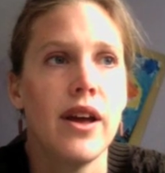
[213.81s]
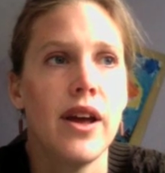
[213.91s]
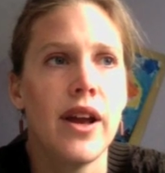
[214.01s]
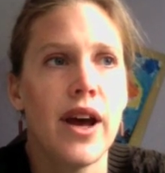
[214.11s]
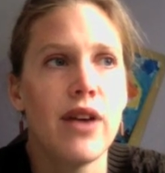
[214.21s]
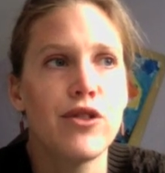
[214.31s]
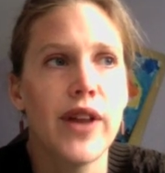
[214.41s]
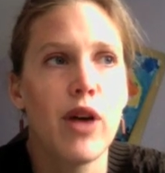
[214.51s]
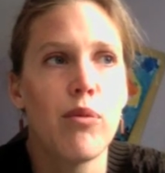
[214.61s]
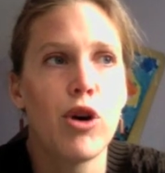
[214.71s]
And after
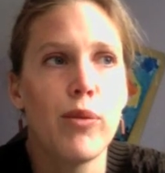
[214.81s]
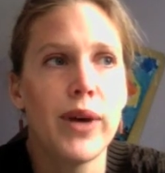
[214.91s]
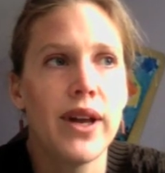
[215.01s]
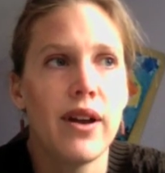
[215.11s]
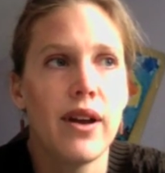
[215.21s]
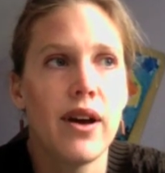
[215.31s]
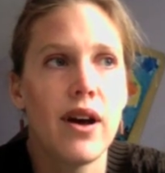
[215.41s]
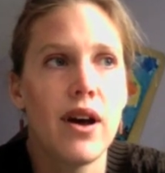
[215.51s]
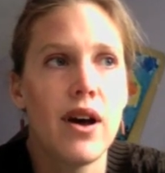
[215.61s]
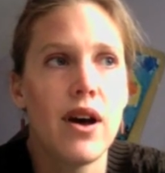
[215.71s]
that moment,
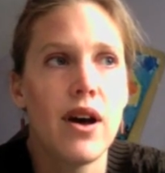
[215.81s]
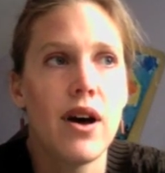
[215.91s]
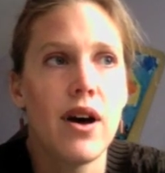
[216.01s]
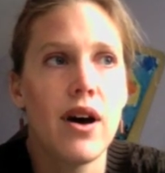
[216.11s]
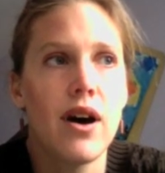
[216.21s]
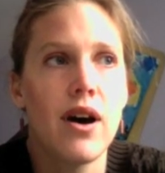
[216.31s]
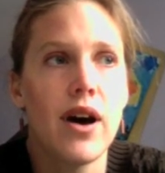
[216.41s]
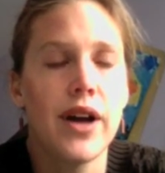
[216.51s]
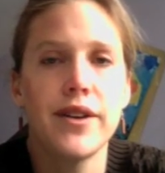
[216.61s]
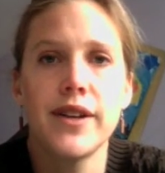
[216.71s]

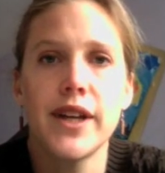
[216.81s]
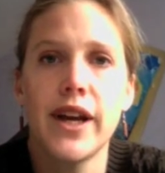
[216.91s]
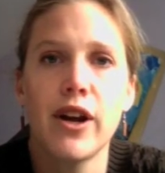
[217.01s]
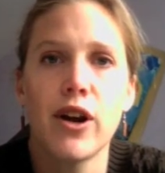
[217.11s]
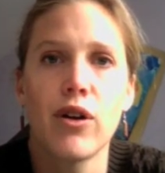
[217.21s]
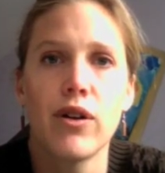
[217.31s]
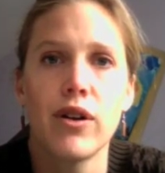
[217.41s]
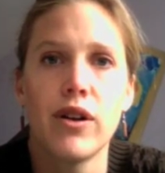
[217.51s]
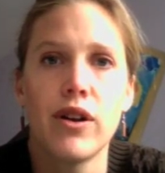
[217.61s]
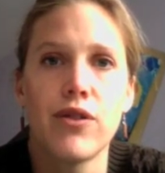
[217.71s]
I didn't care
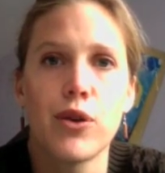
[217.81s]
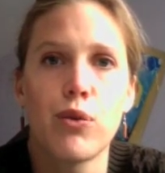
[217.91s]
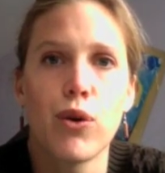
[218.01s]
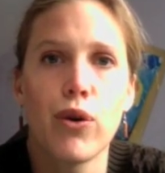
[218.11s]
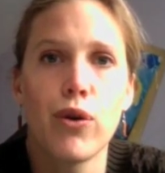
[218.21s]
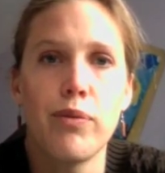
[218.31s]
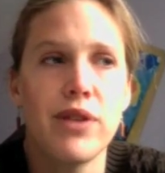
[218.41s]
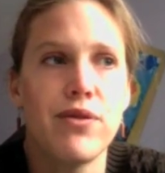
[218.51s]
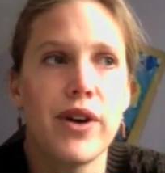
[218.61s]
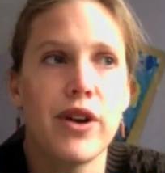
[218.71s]
if the world
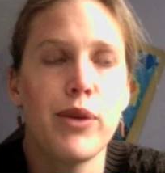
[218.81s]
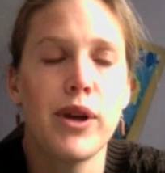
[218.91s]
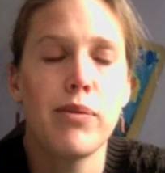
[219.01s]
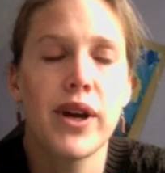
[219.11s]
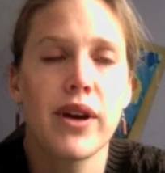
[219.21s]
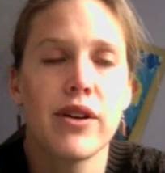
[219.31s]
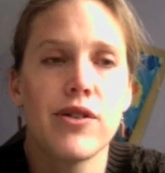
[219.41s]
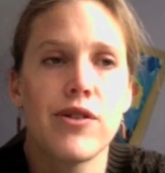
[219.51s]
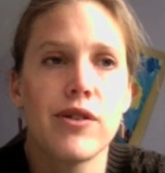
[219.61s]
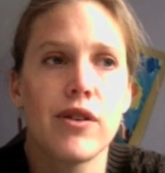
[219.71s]
made fun of me
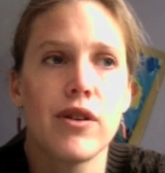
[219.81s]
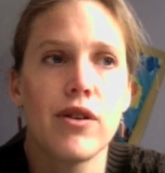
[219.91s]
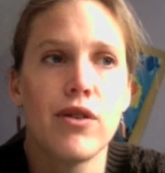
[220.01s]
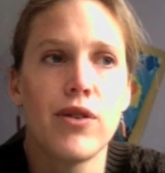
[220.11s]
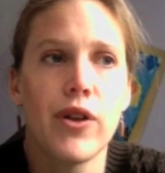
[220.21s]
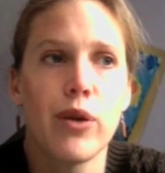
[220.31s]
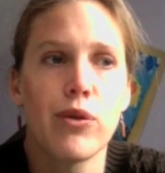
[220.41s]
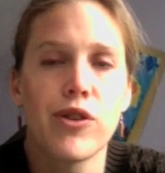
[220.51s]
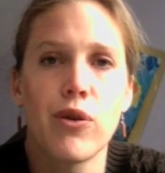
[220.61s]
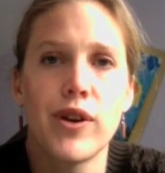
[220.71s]
because of all that
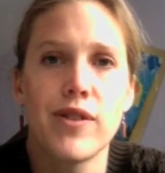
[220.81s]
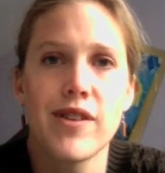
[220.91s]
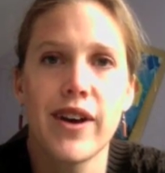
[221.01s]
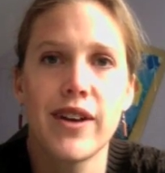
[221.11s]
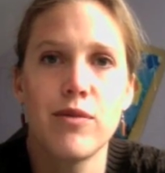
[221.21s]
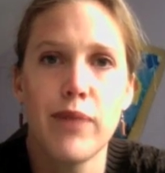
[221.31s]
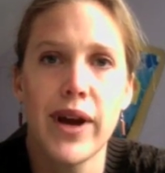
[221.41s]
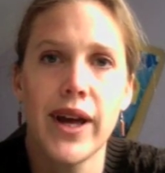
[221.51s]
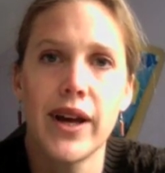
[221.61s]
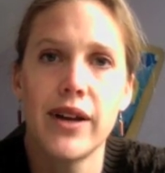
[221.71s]
was going inside my
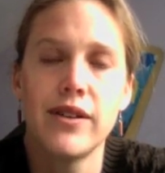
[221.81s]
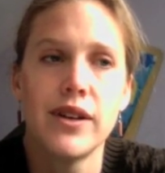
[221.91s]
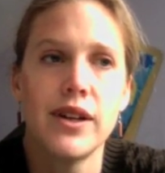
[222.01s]
head.